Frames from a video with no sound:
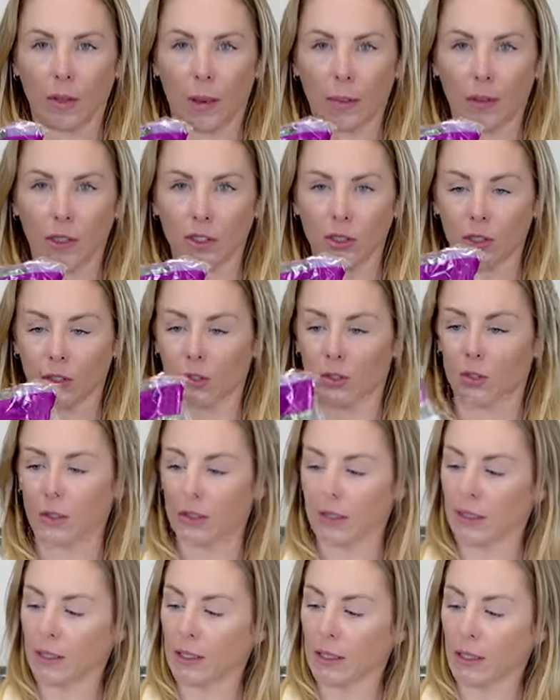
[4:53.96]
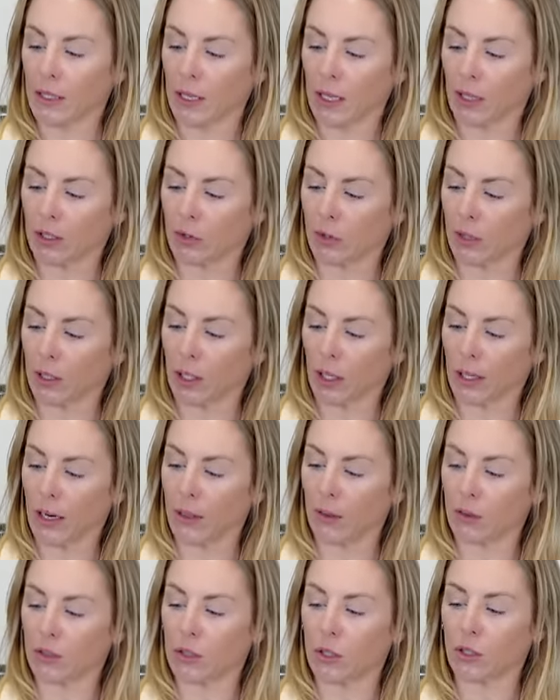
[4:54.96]
lemon juice, it's really good.
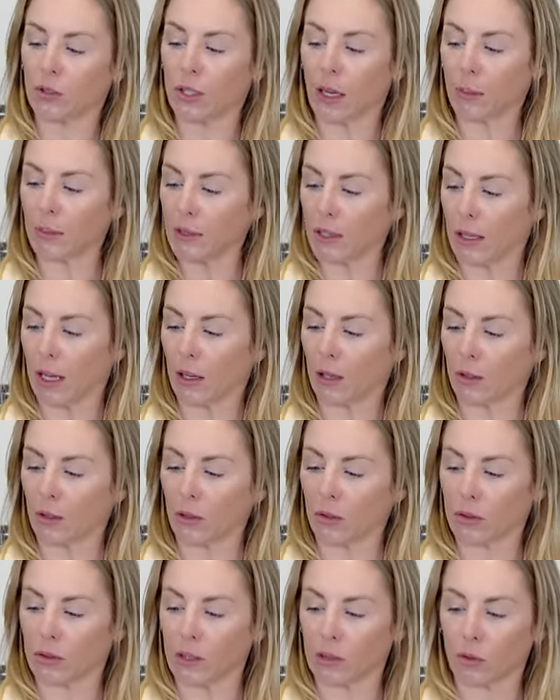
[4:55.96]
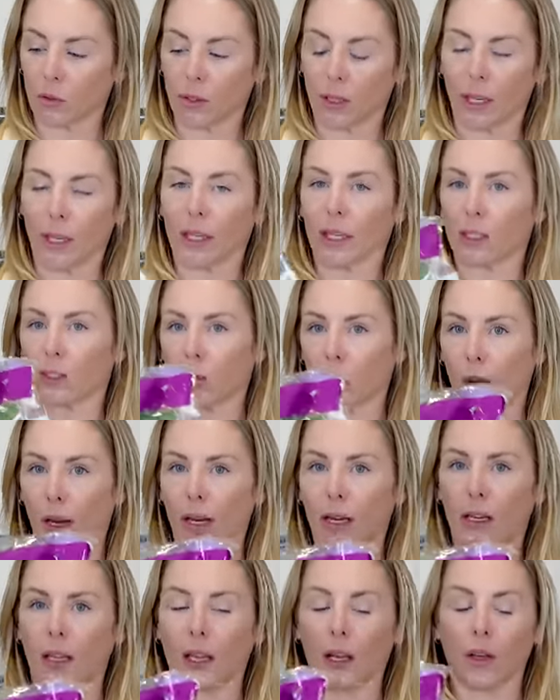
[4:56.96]
And there's two types of kale. There's this organic
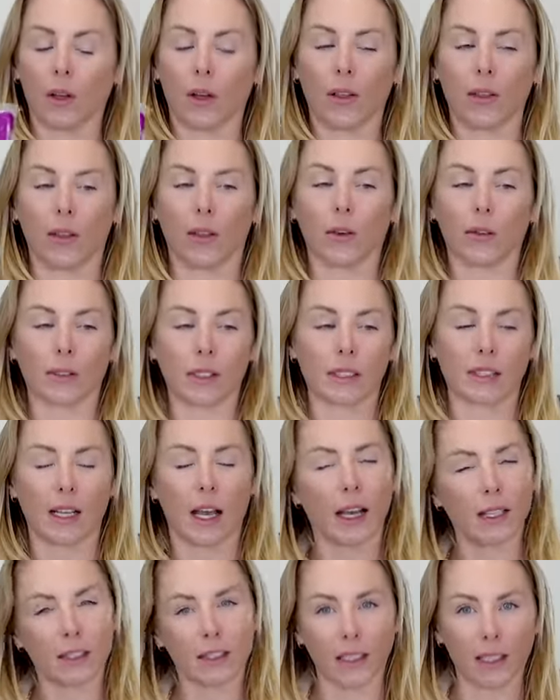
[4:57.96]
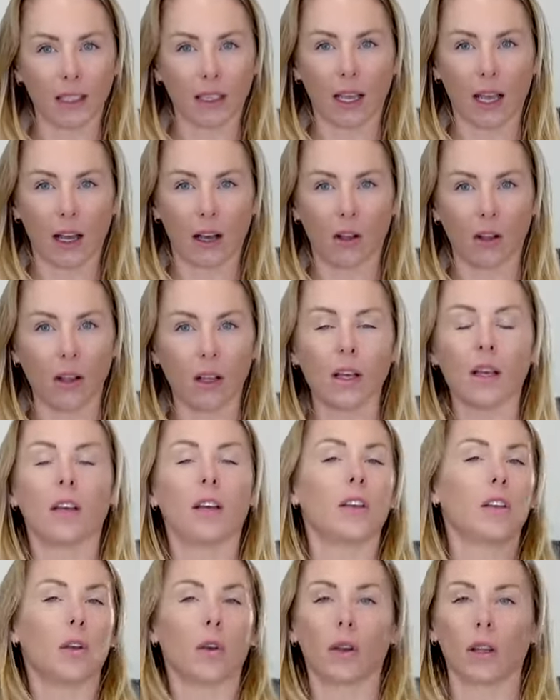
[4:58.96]
shredded kale, and then there's a Tuscan kale.
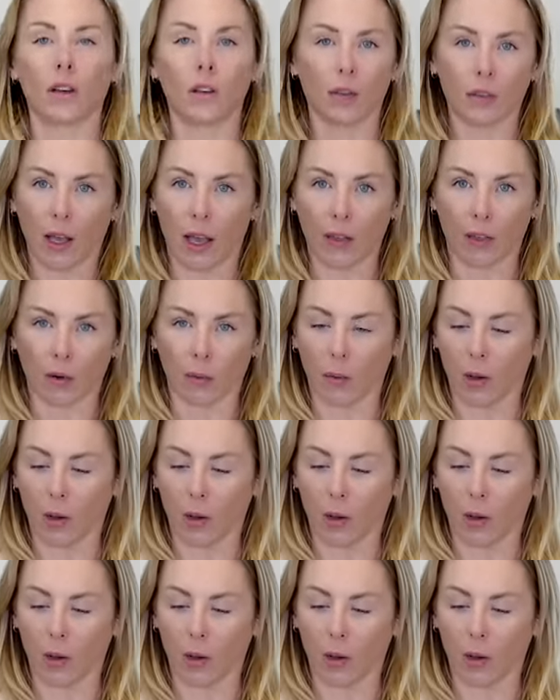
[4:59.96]
You can use either